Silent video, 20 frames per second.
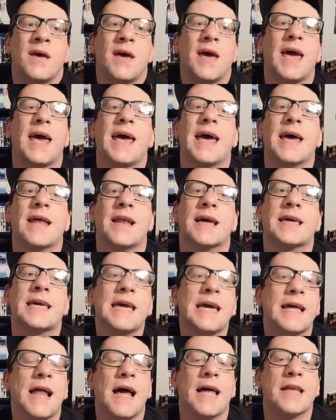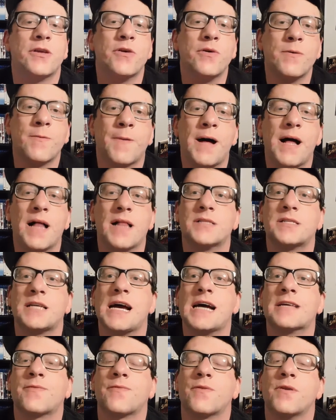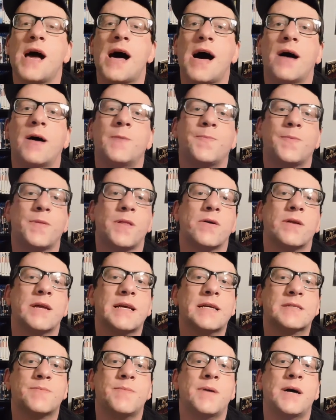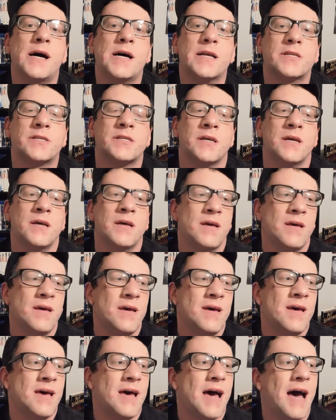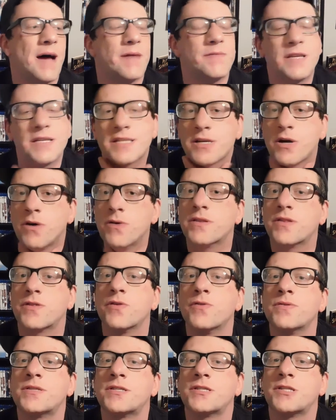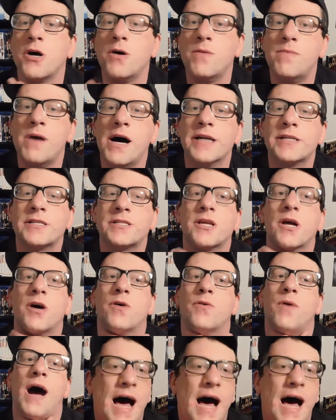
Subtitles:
And again, I do apologize for not uploading as much. I'm just going through so much, so